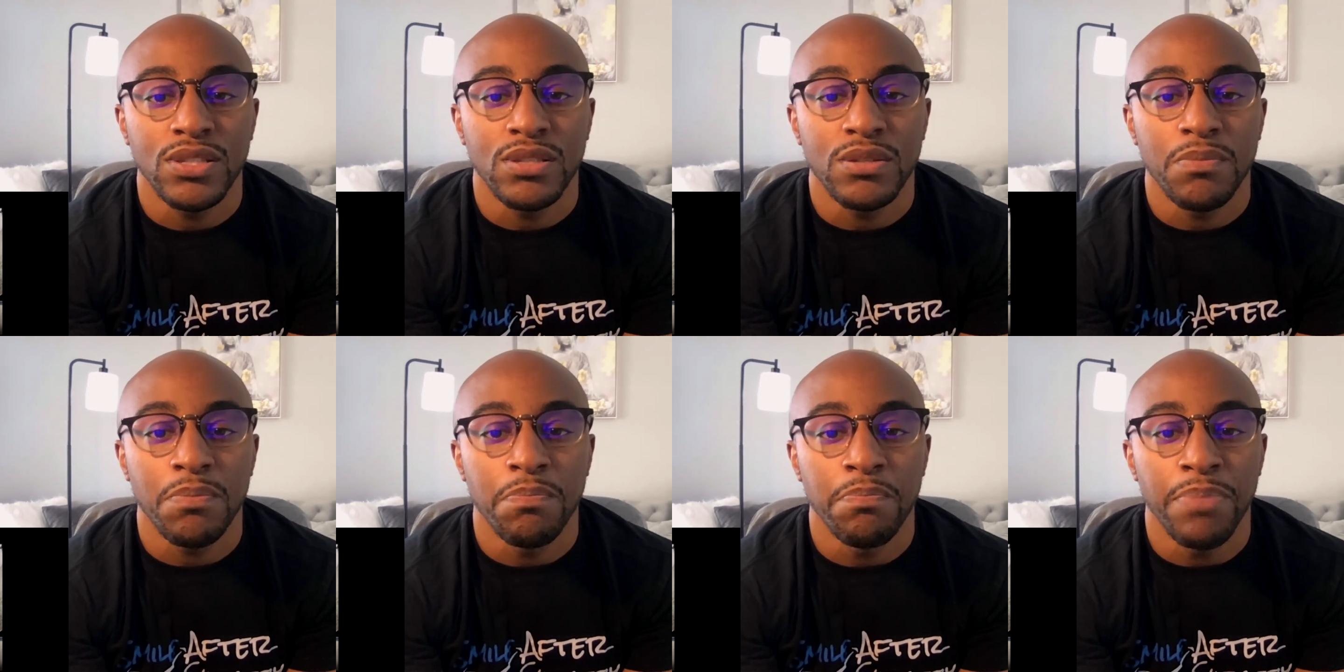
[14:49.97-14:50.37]

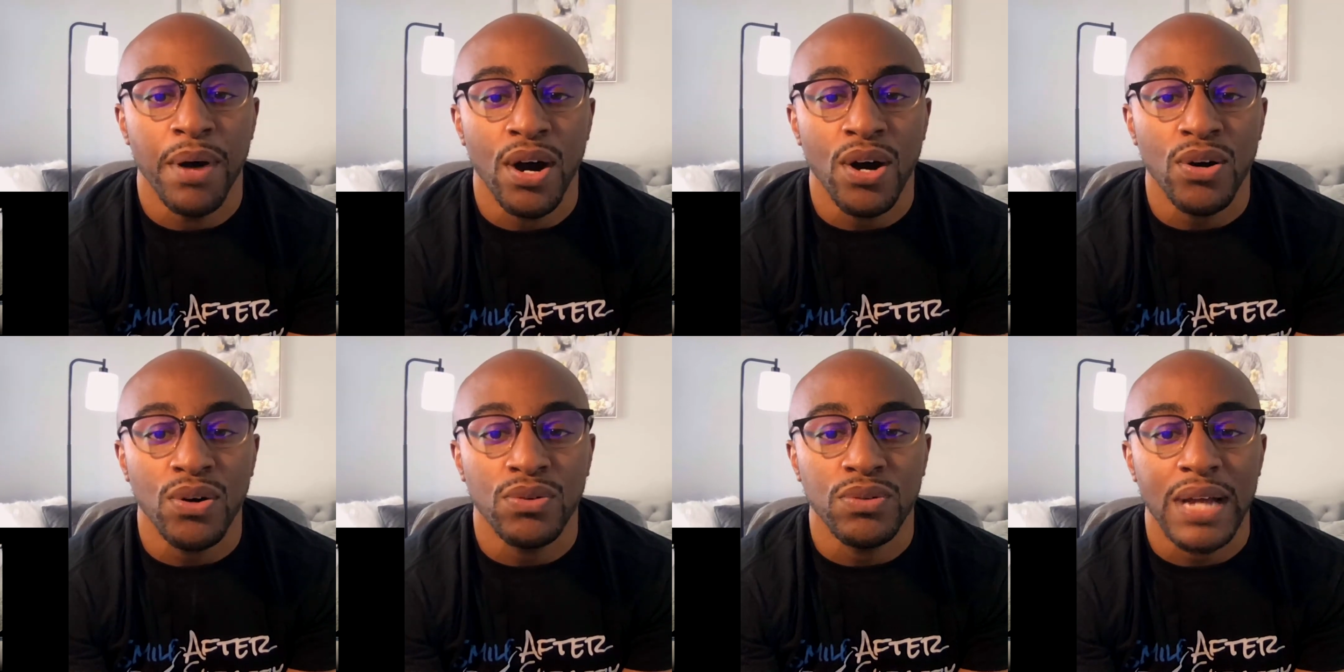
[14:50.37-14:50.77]

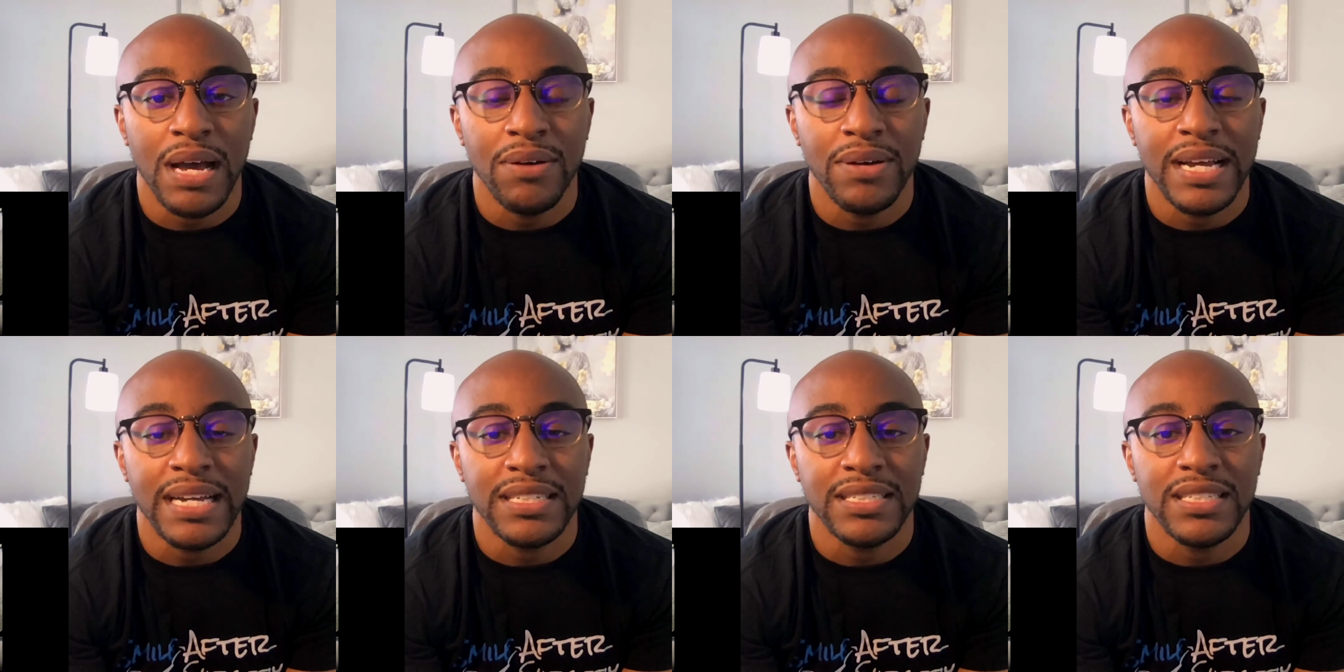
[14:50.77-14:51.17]
bone, I
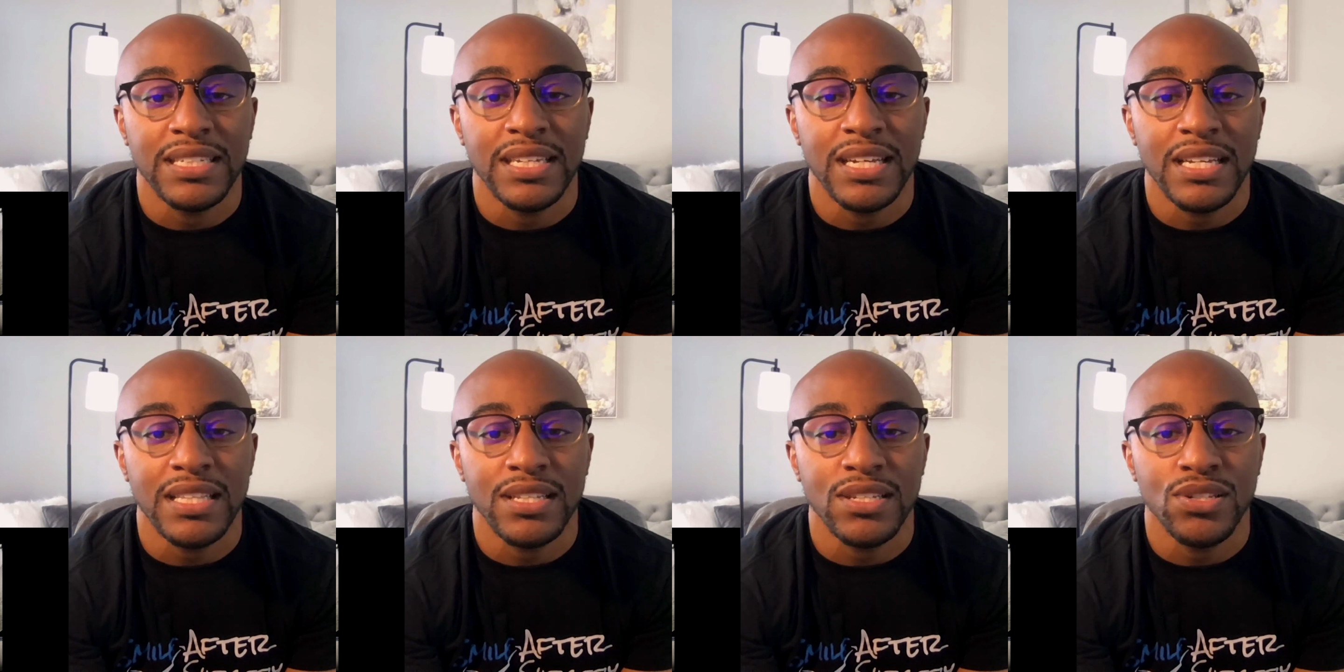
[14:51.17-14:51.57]
would actually
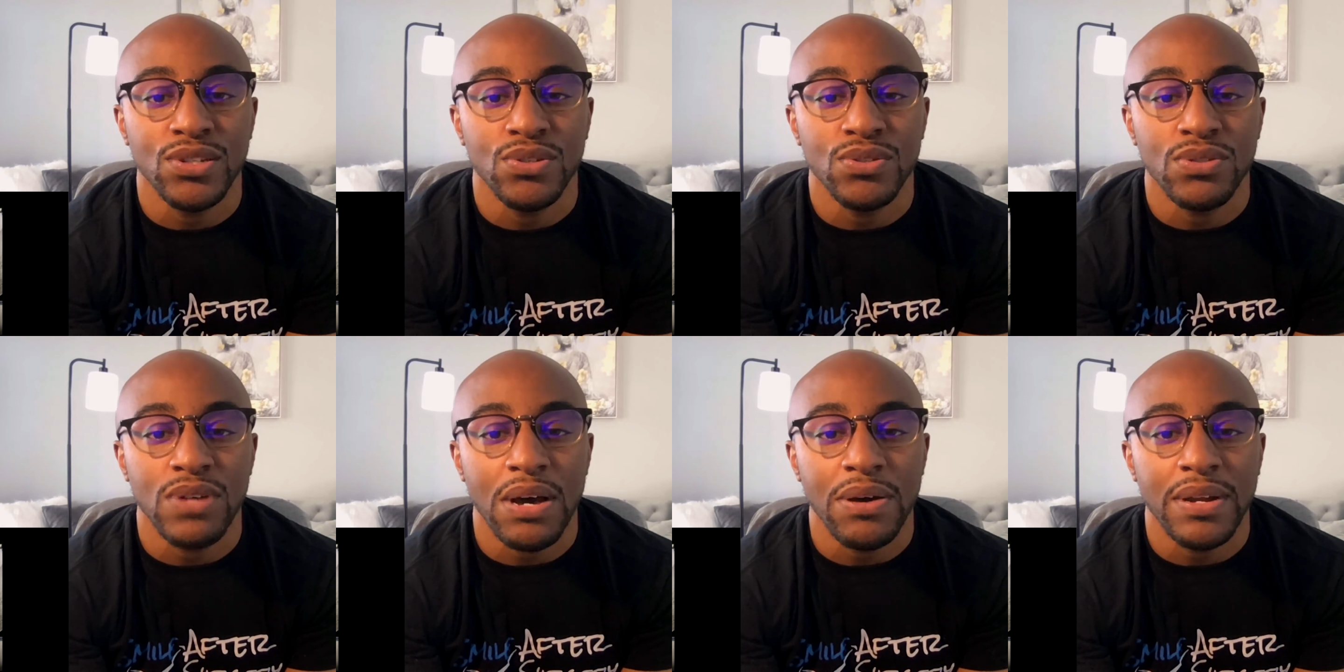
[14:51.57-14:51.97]
cut the
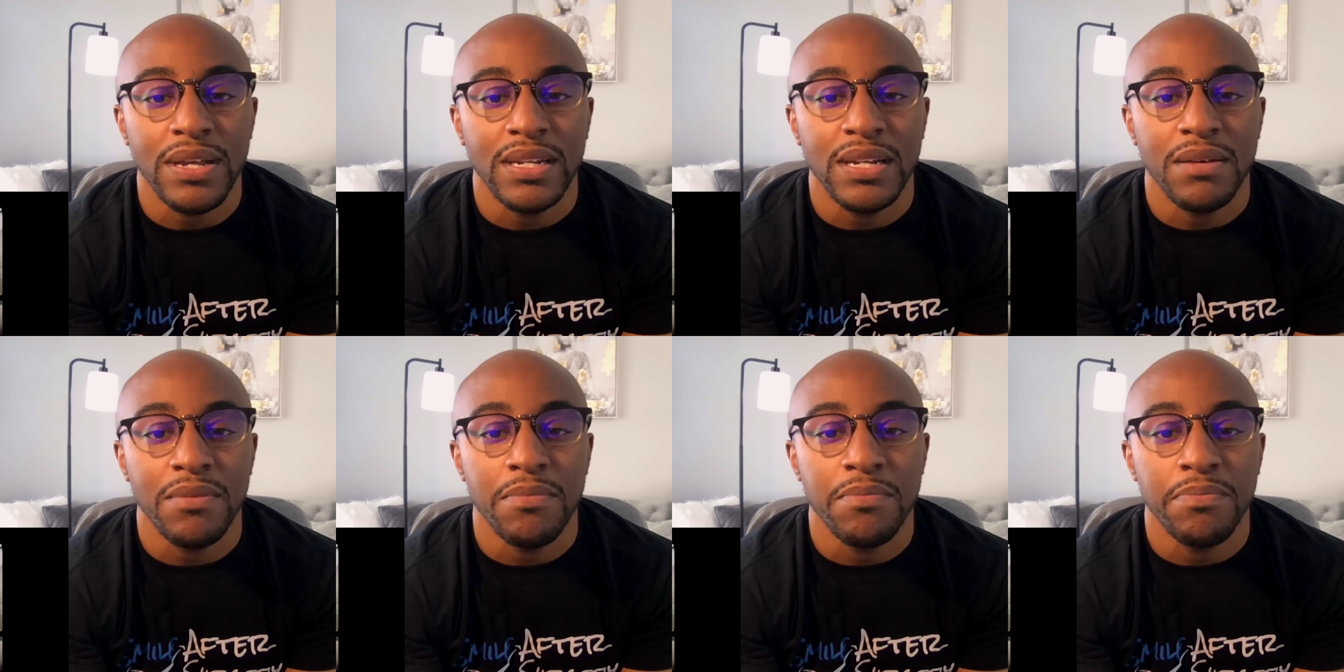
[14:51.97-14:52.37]
tooth. So I would
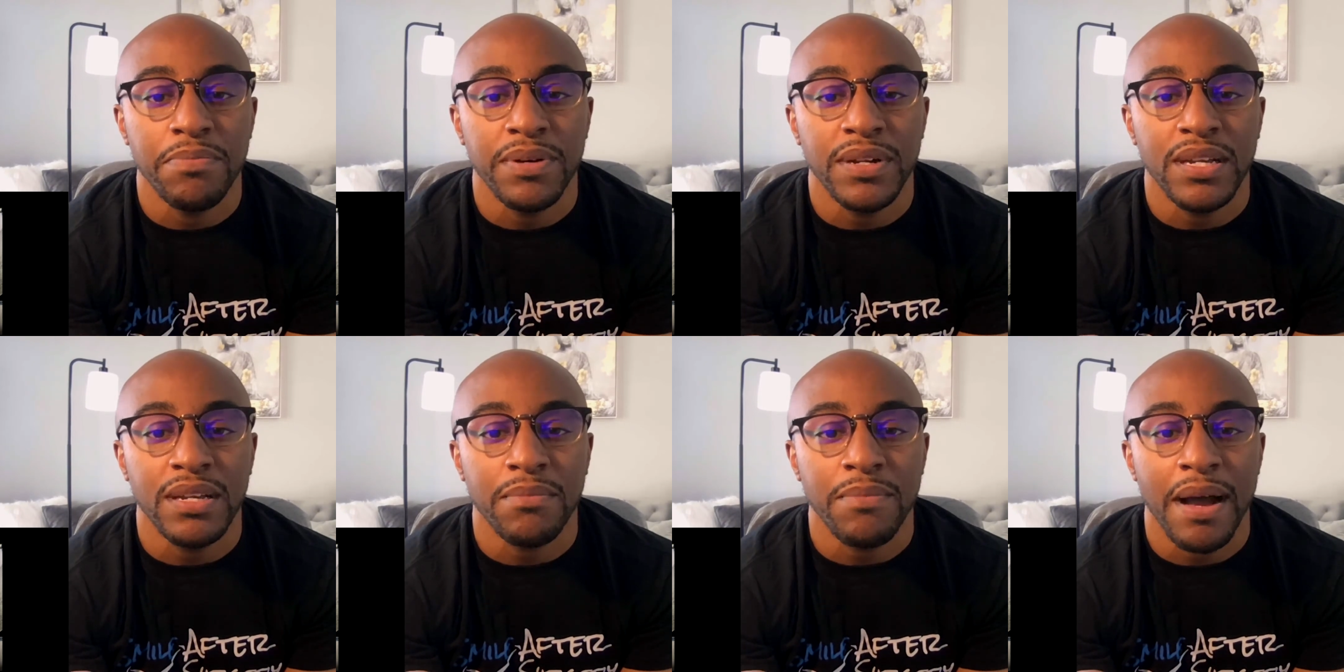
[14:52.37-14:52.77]
end up
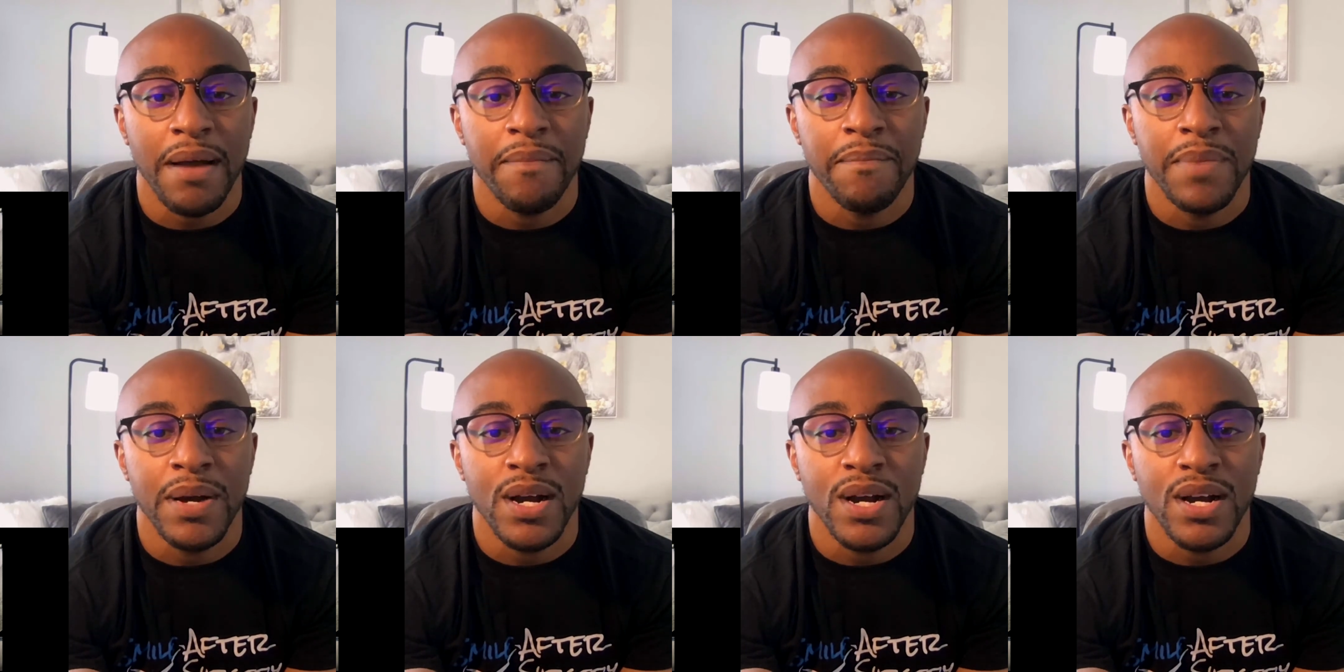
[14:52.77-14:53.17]
putting my
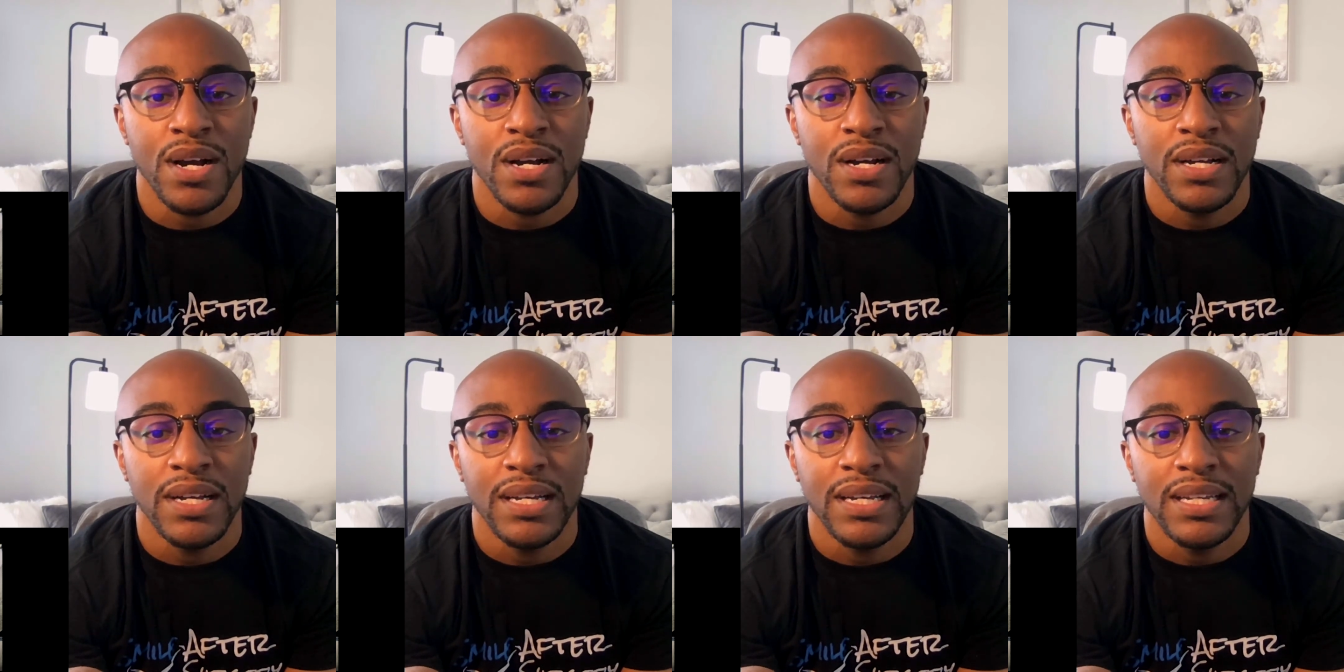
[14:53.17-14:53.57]

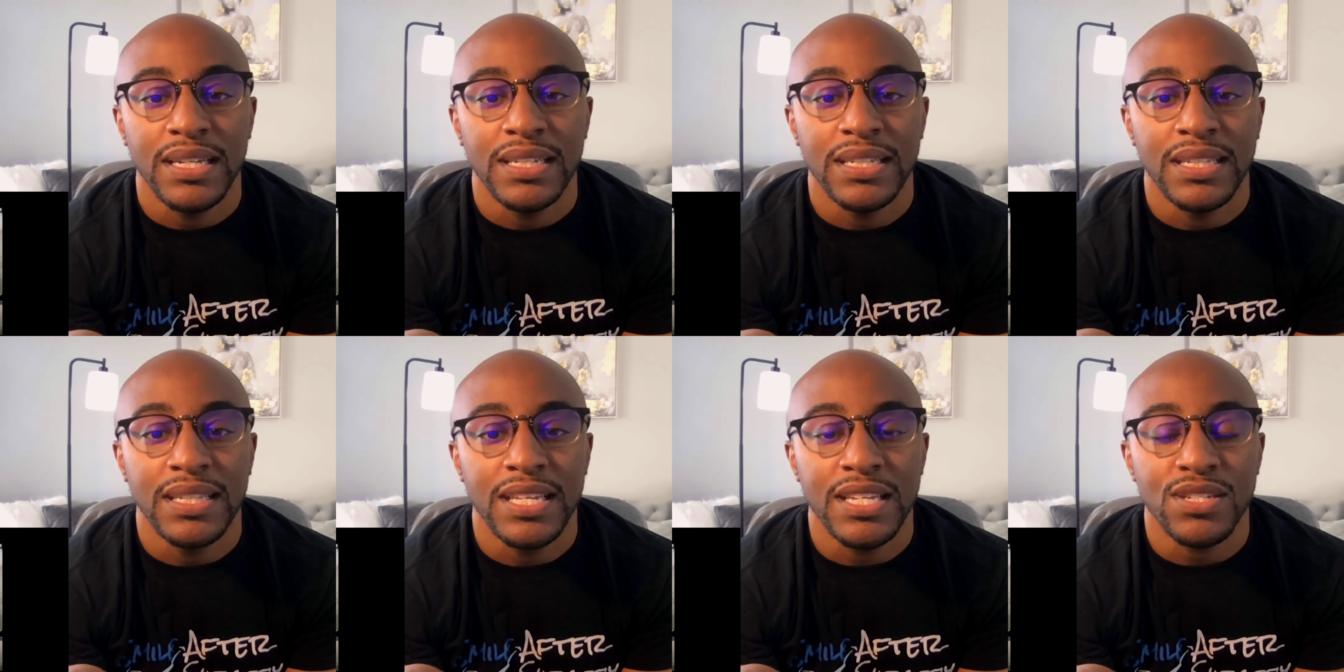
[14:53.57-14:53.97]
burr
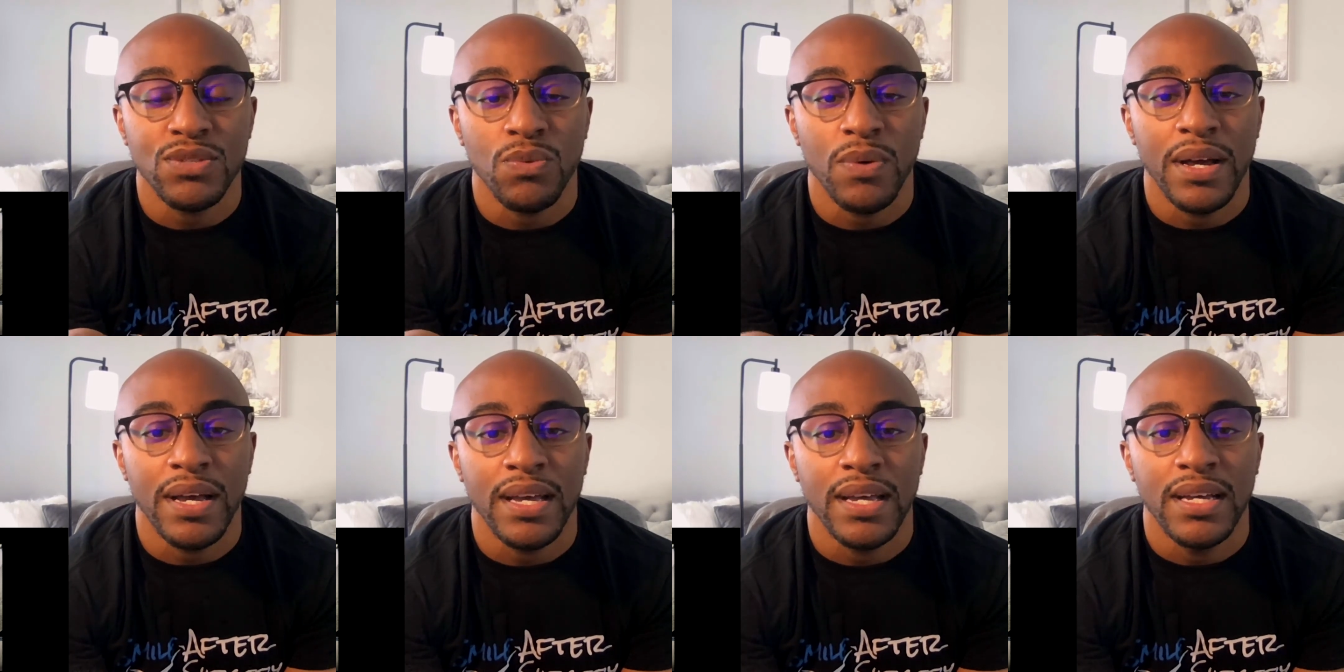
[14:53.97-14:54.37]
this
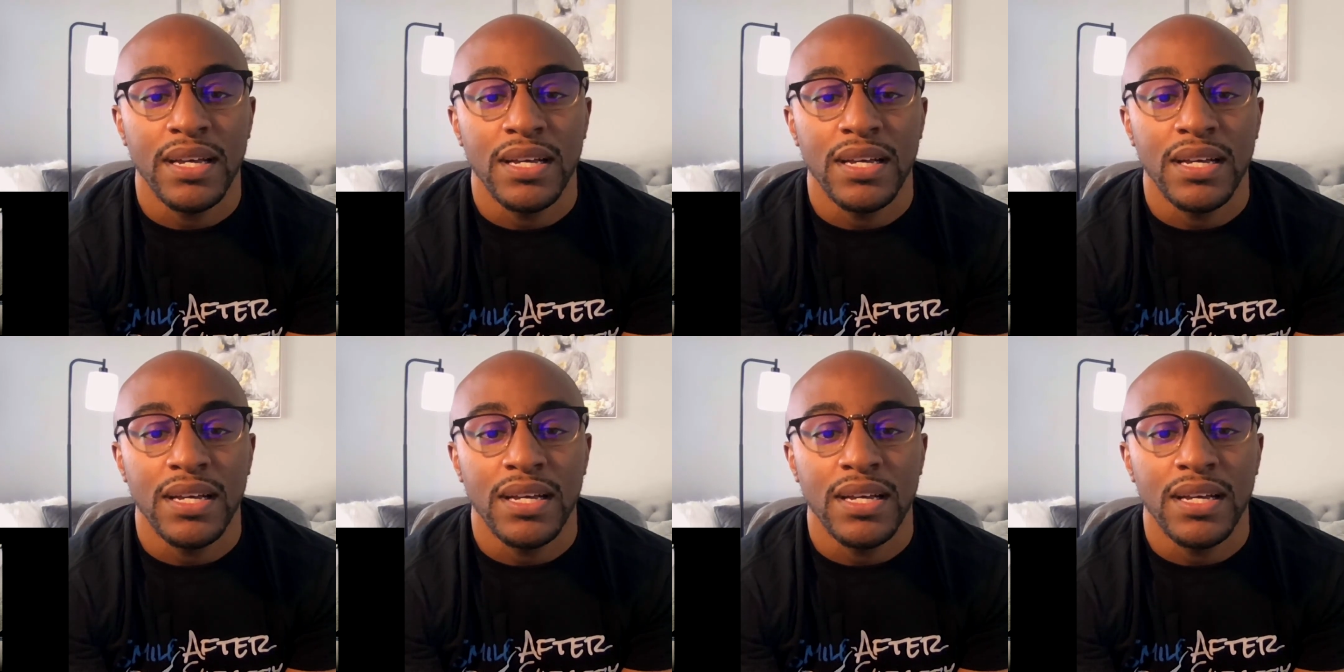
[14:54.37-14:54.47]
way.